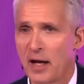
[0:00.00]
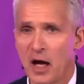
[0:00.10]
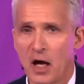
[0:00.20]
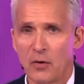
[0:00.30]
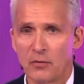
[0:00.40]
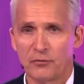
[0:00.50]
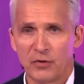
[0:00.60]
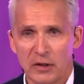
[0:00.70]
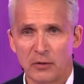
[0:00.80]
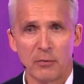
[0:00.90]
how
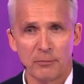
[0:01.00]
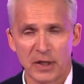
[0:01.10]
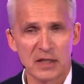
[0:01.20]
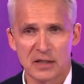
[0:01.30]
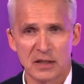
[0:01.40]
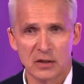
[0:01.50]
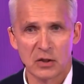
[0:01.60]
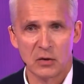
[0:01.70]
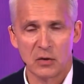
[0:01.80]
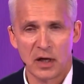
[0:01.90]
freedom of press and
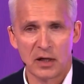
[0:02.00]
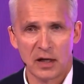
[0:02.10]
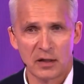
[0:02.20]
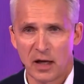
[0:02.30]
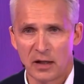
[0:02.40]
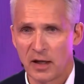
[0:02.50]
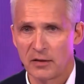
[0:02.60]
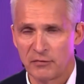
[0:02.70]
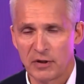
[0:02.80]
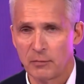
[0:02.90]
so
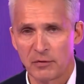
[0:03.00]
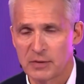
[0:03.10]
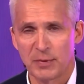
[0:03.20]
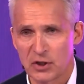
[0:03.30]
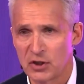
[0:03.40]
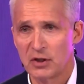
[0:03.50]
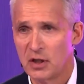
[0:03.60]
and freedom of expression